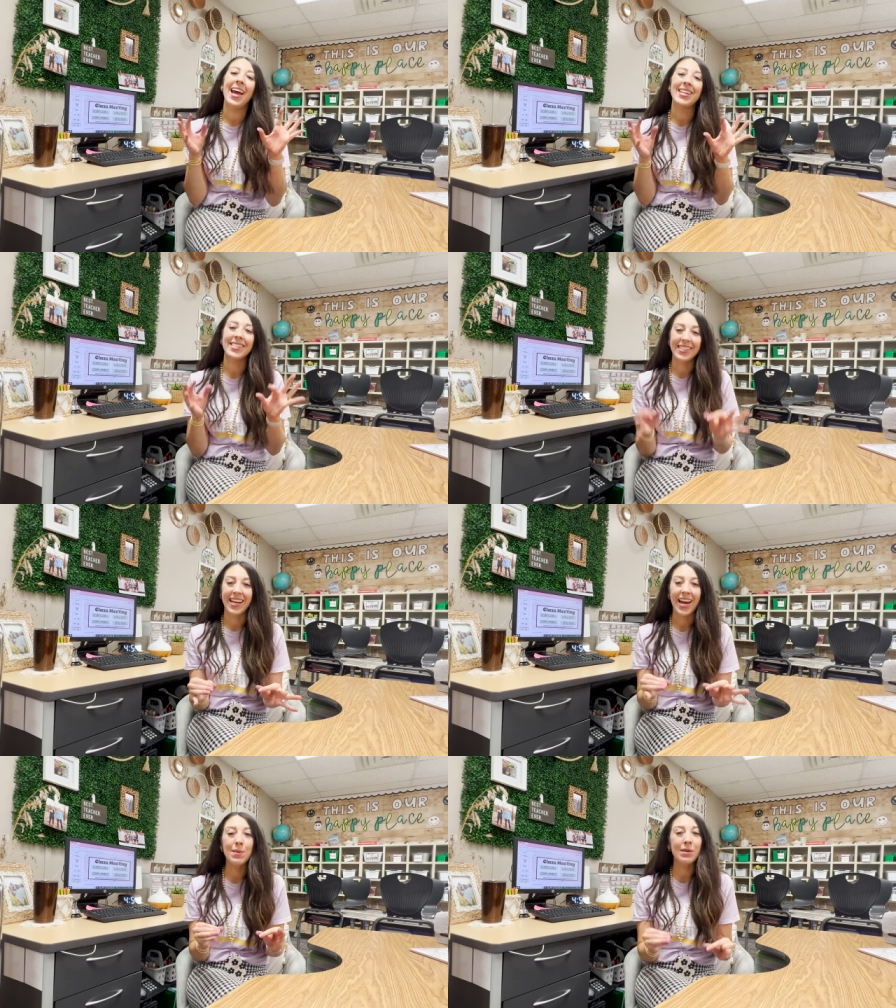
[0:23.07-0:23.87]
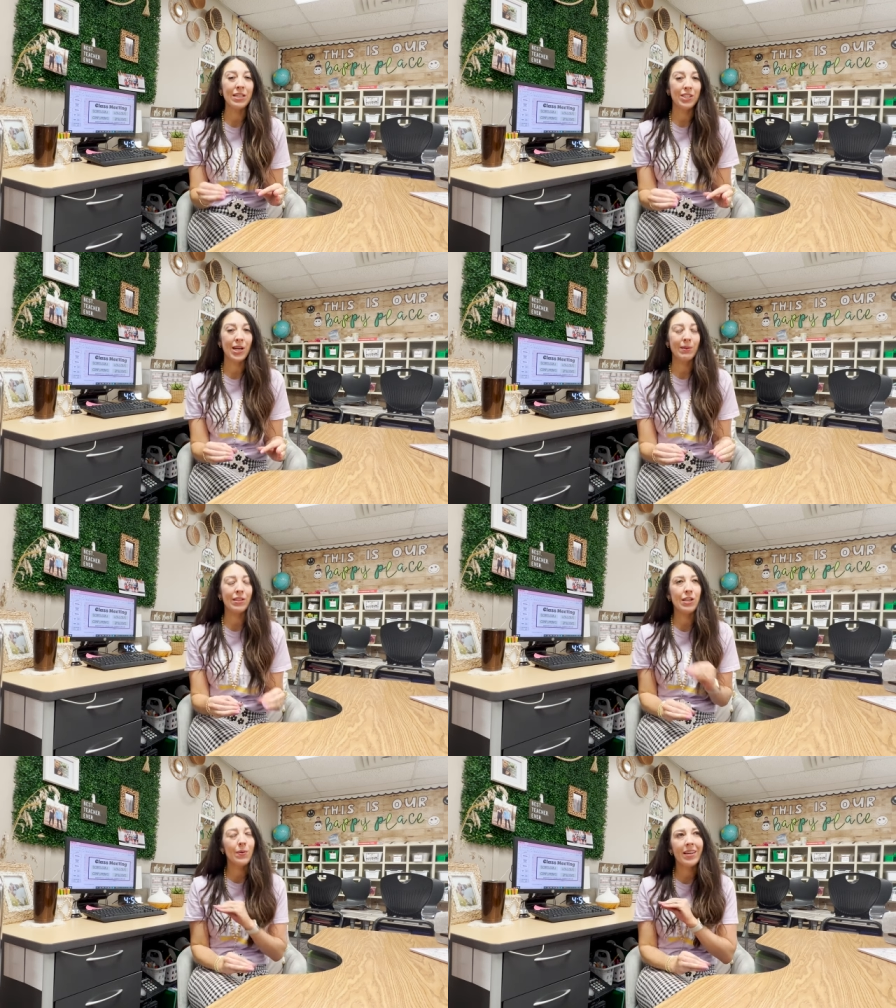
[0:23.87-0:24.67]
And today I'm going to share
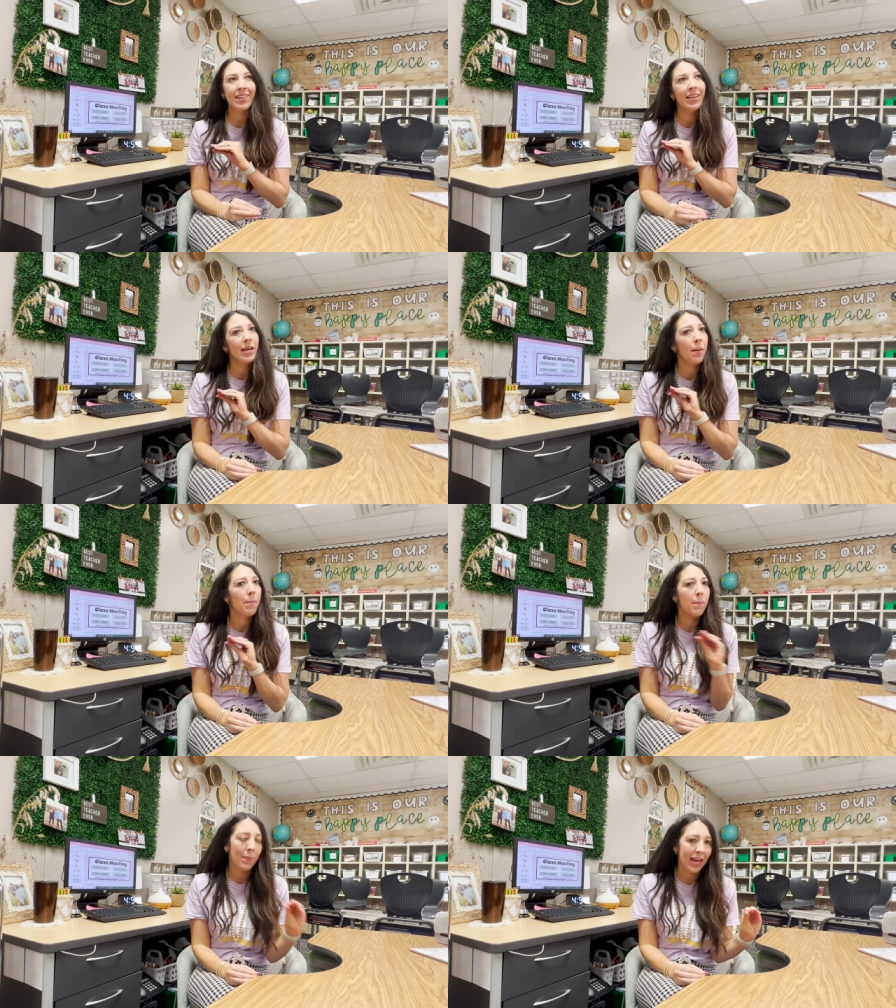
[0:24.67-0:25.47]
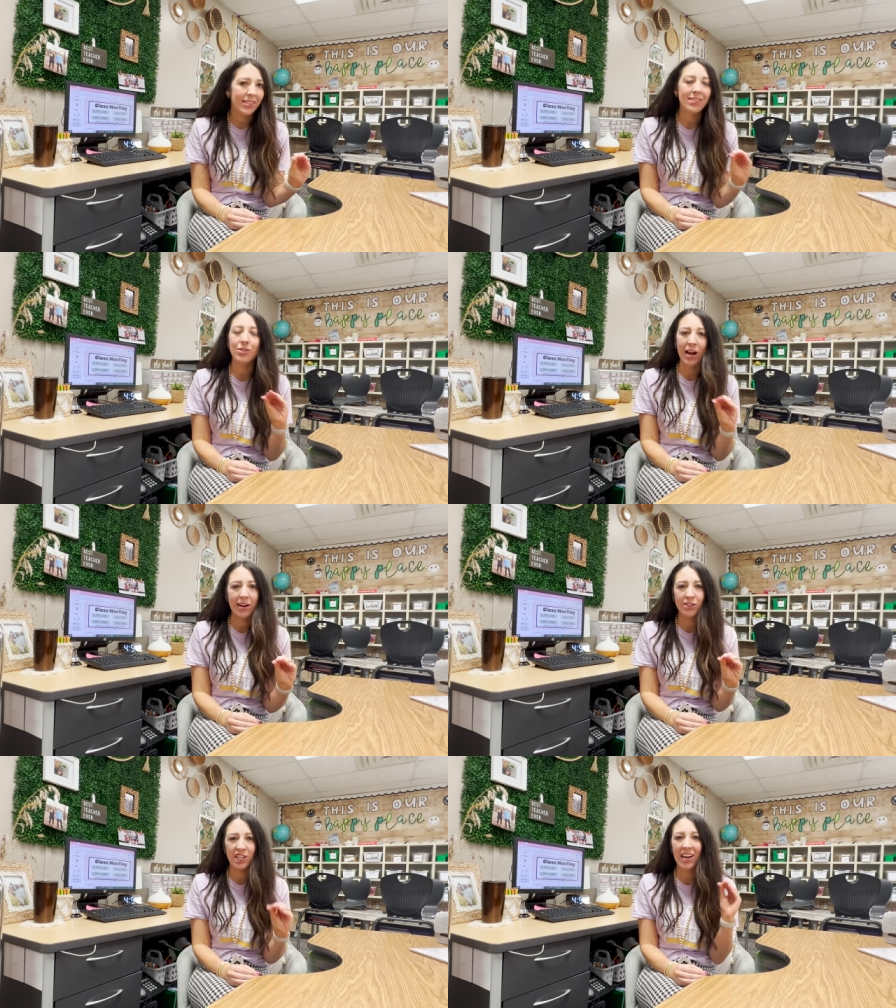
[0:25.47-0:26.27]
with you the best
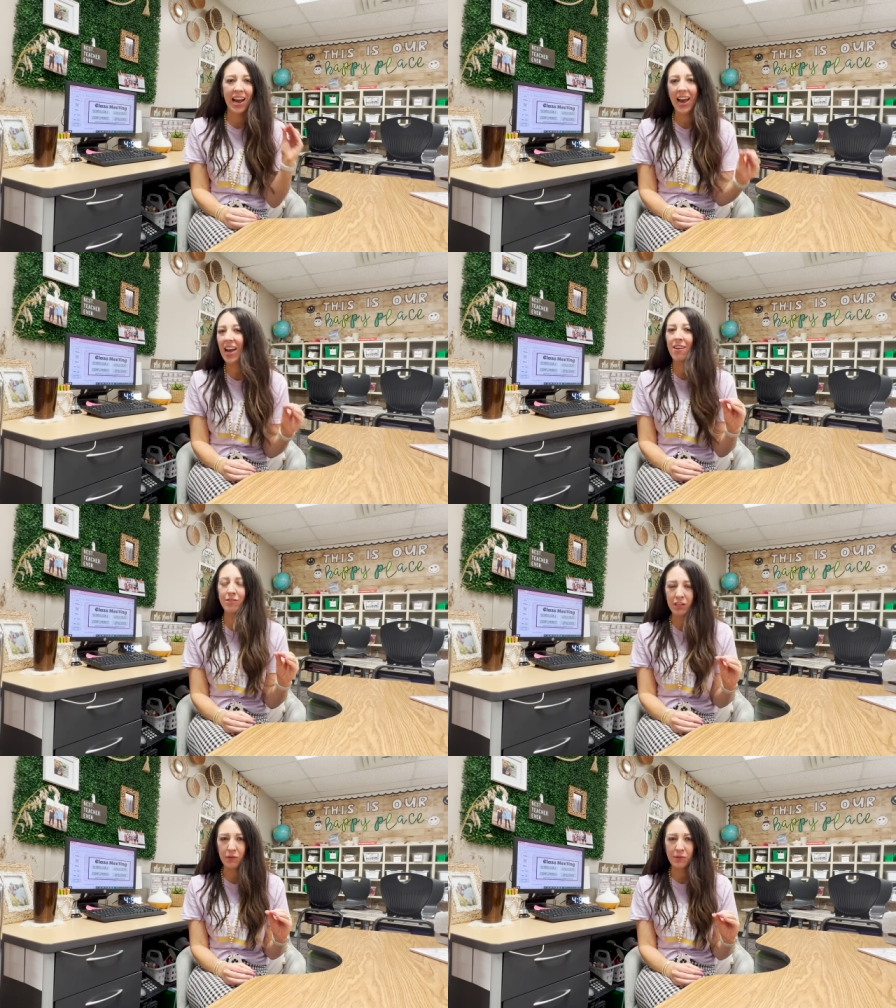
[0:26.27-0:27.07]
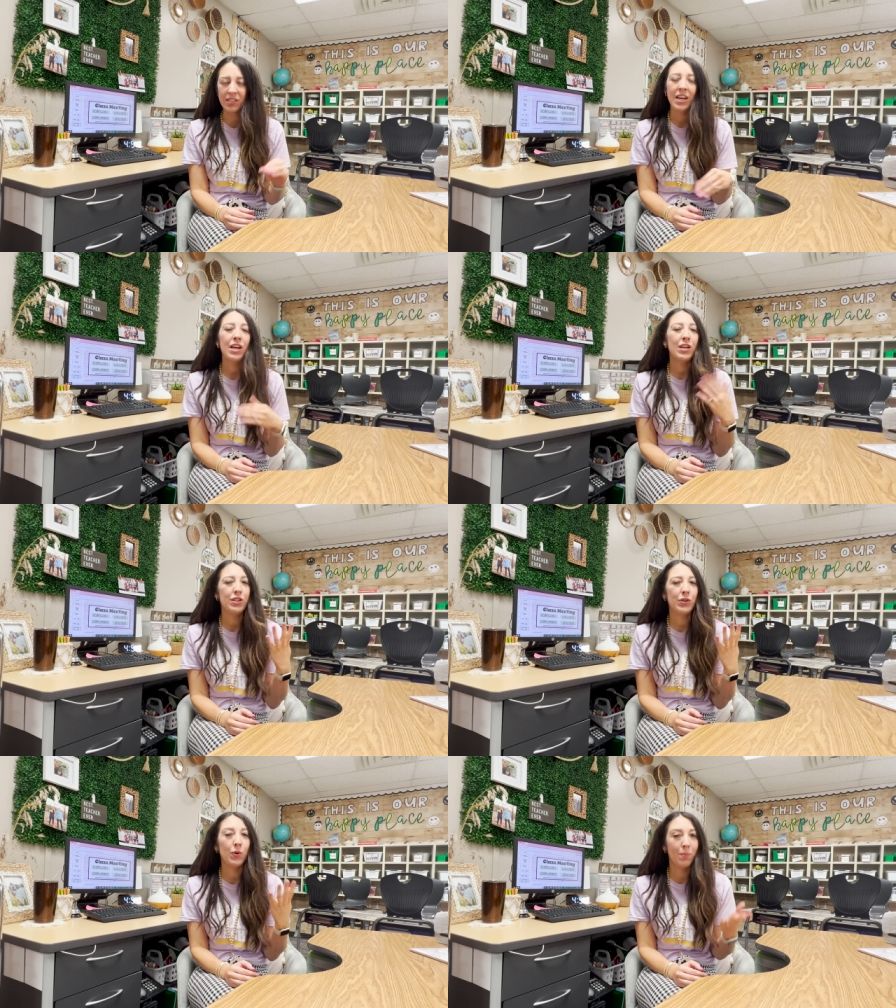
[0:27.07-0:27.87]
strategy I have used
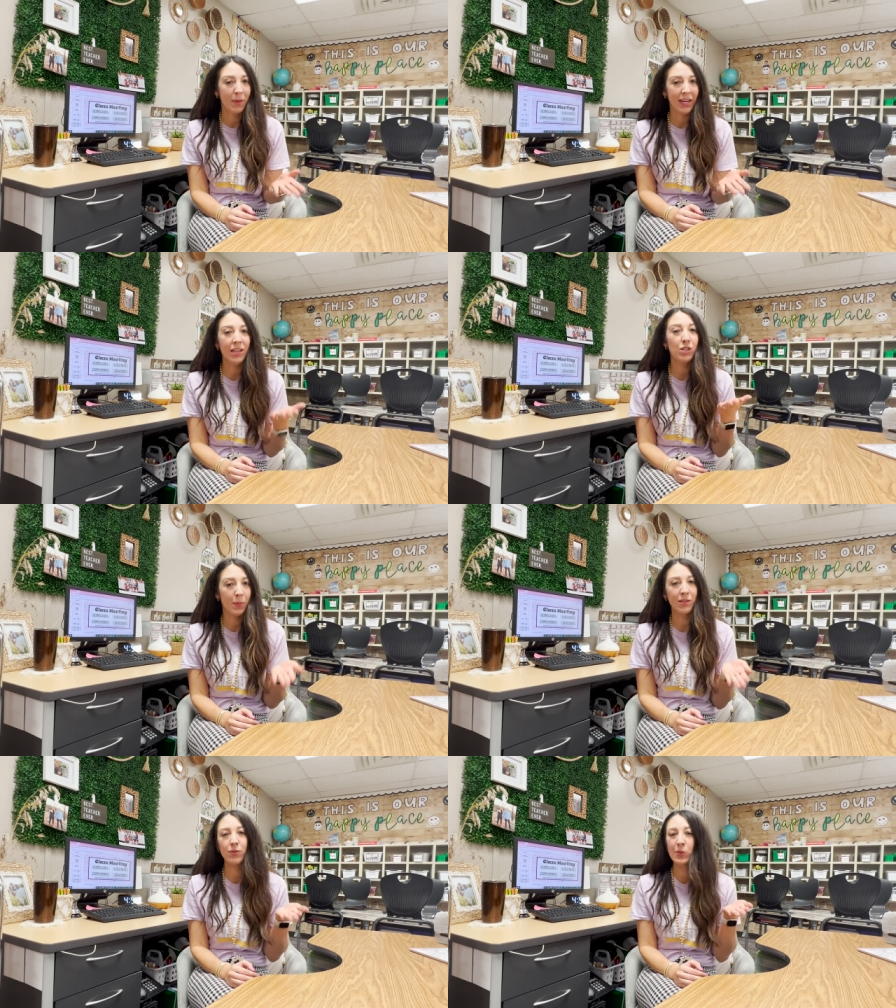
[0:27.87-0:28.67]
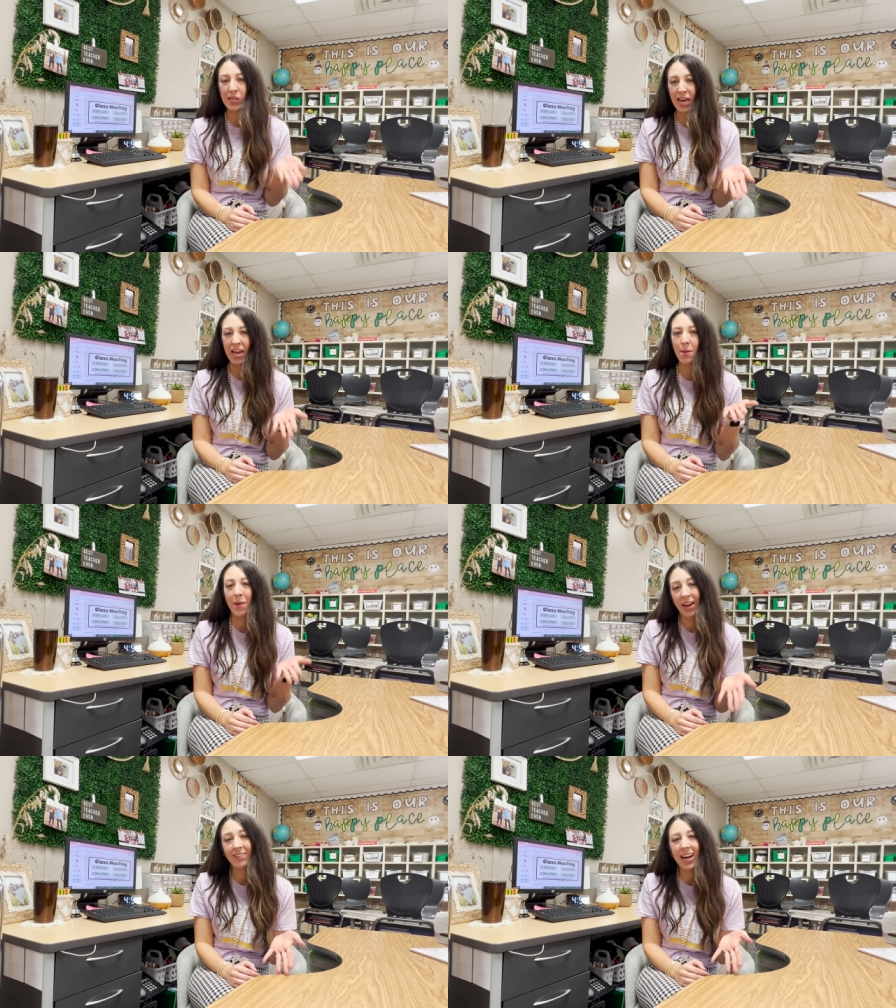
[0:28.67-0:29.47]
to manage pencils in
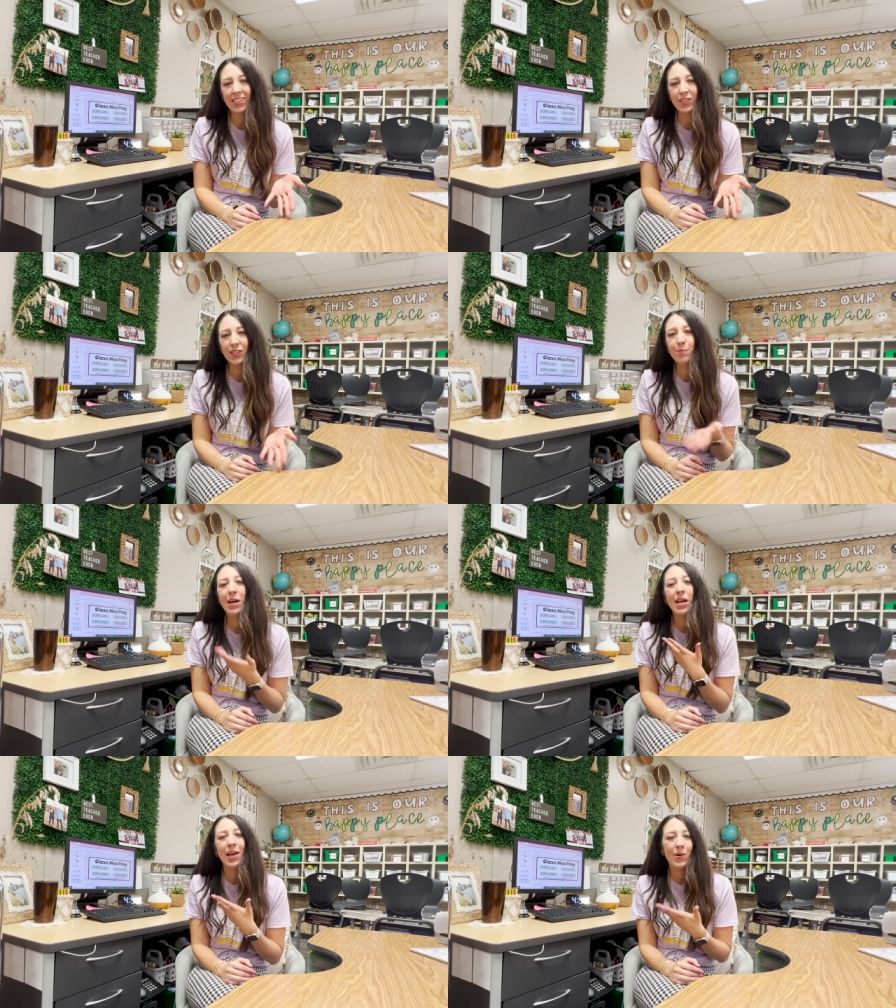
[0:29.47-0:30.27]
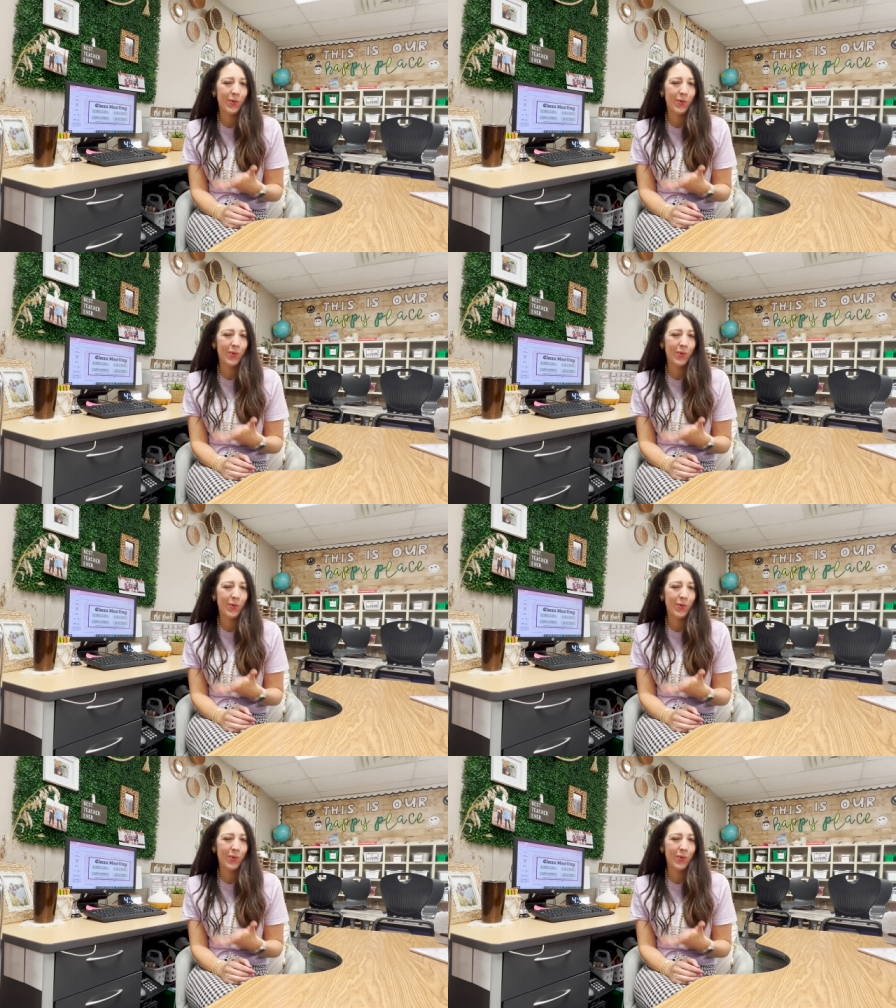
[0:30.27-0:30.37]
my classroom.